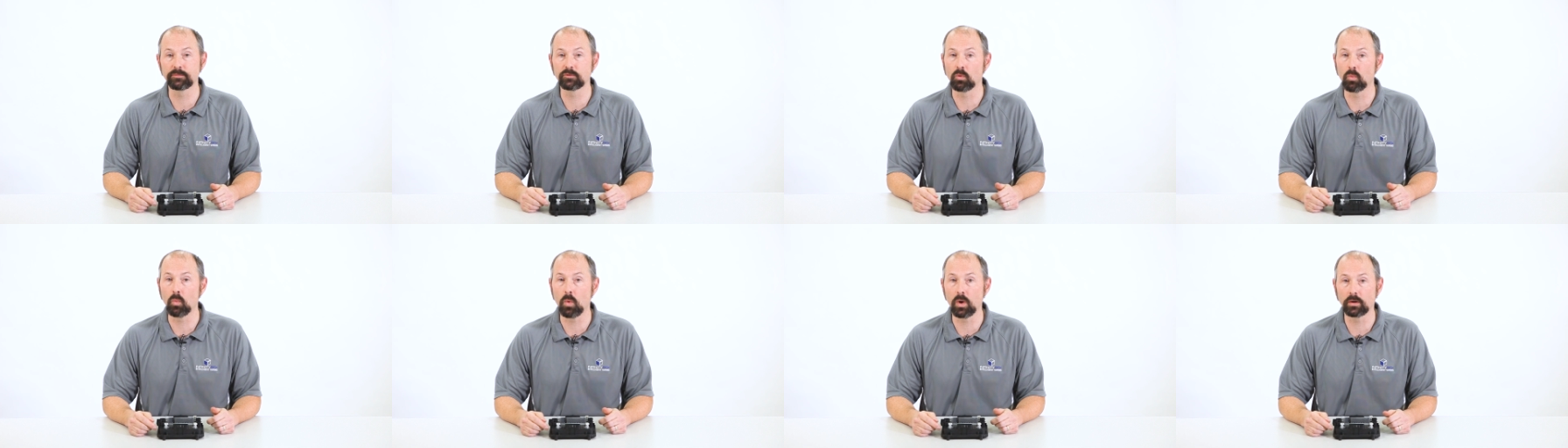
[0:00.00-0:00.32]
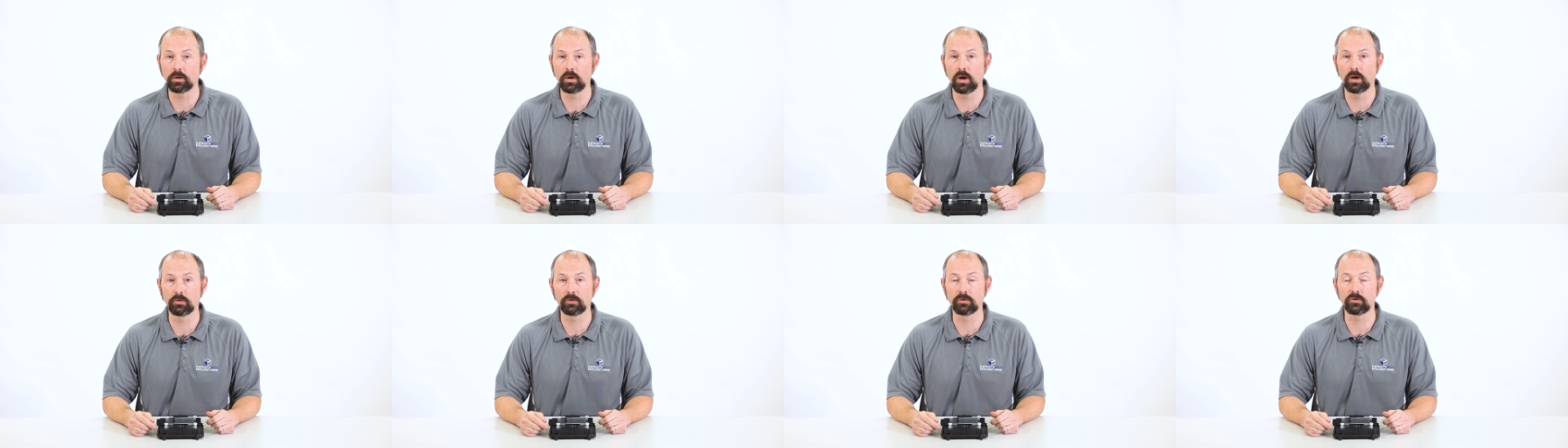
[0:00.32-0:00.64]
to
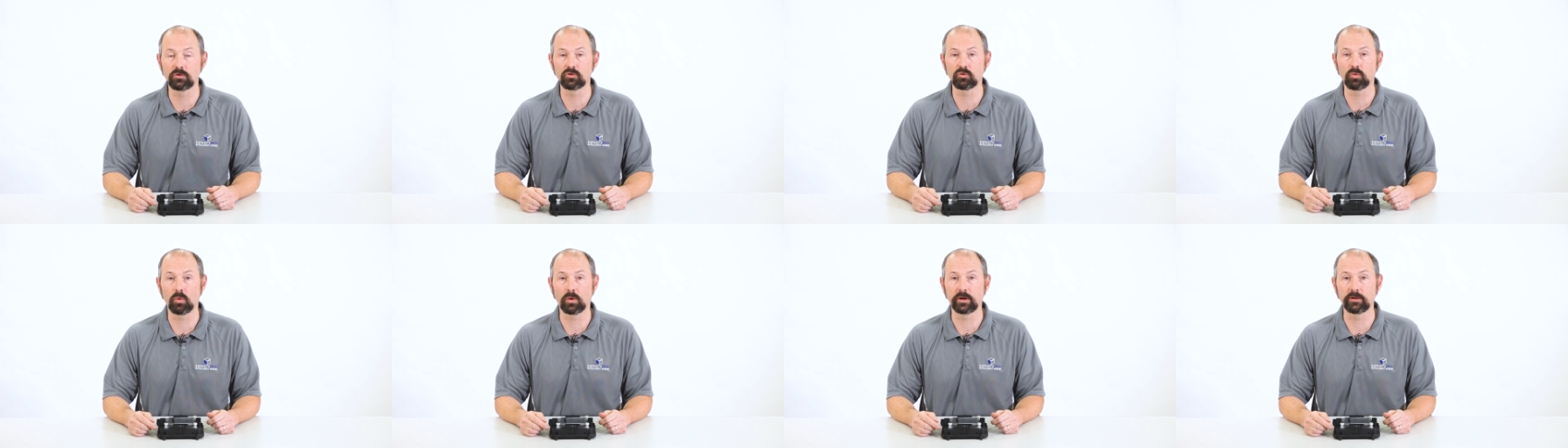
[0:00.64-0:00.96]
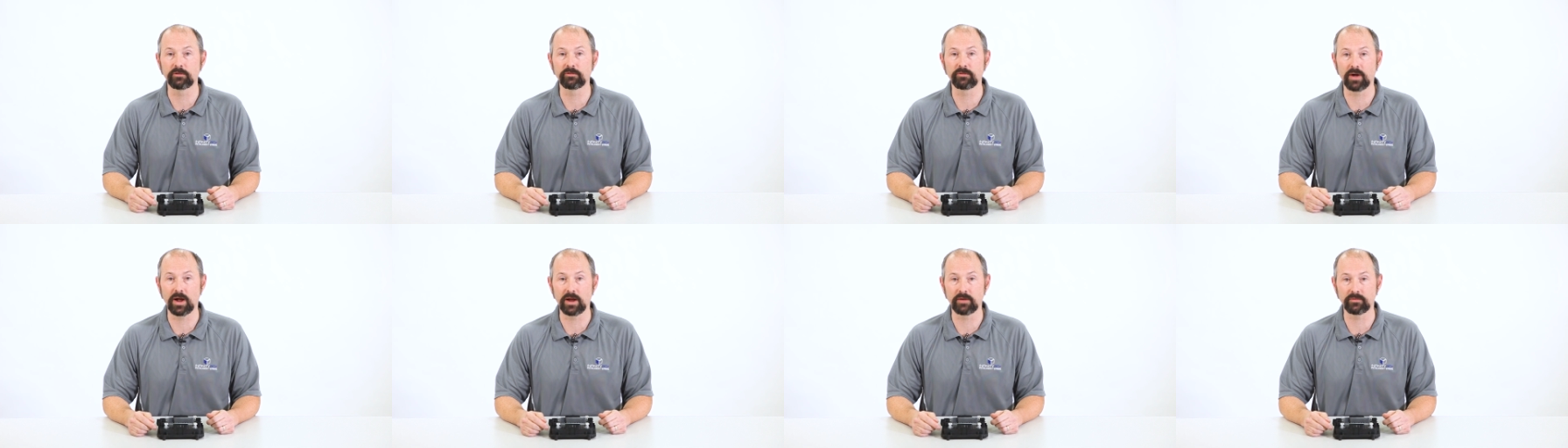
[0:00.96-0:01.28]

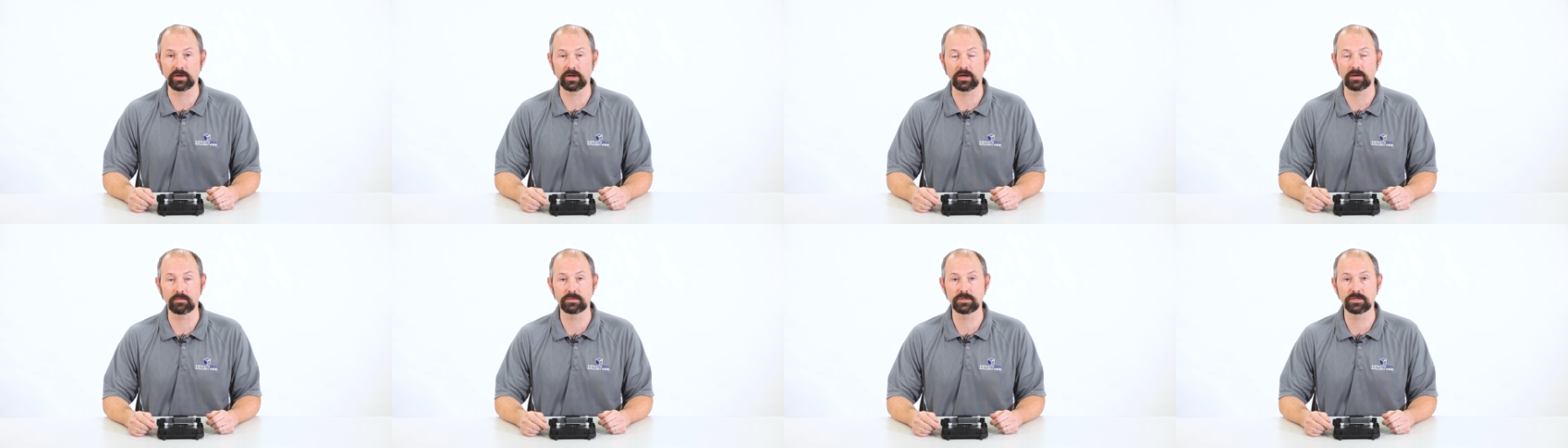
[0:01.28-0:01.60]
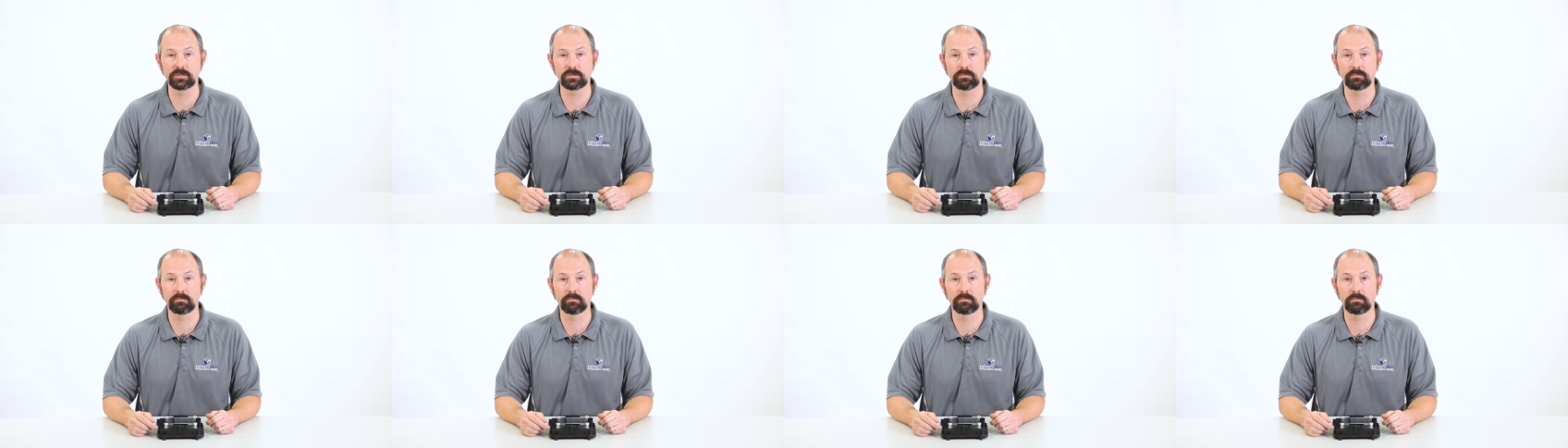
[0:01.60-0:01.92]
125
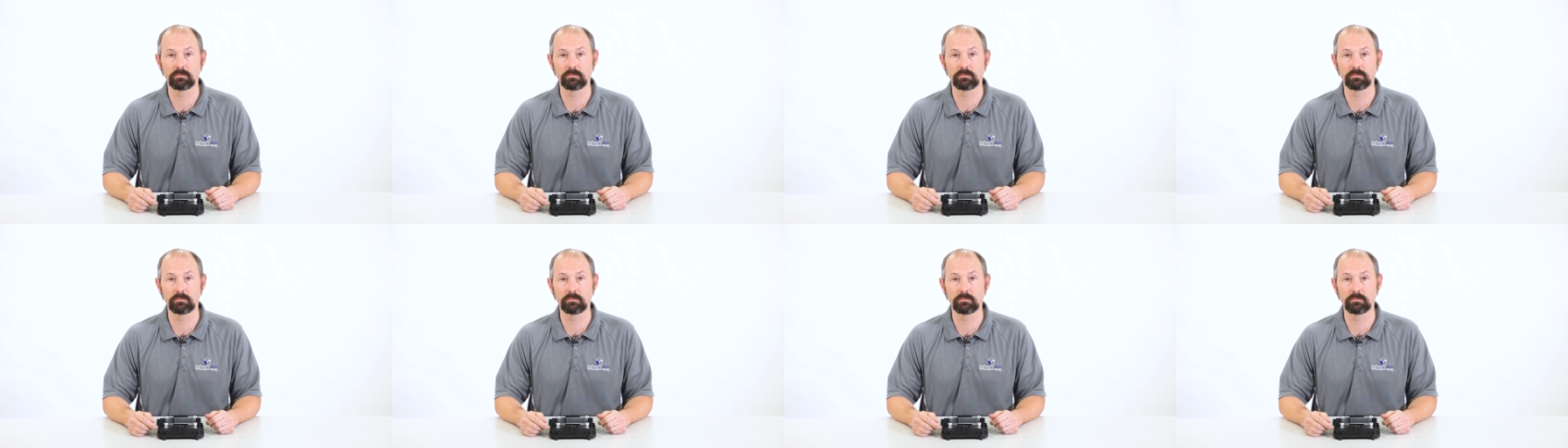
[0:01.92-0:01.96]
amps.